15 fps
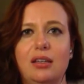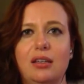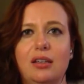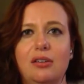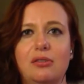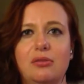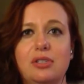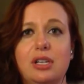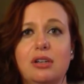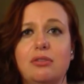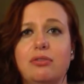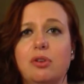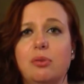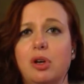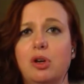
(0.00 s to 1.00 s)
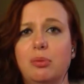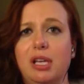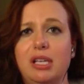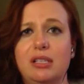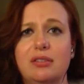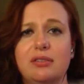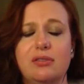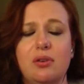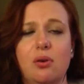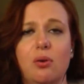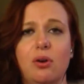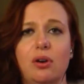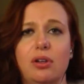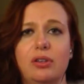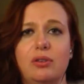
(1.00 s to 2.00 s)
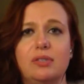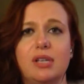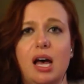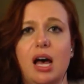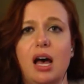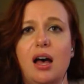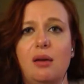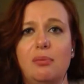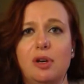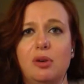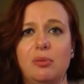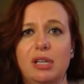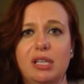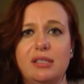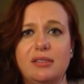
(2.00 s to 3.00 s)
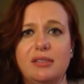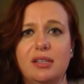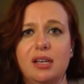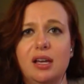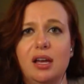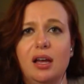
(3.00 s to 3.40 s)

you know tearful moments or those aha moments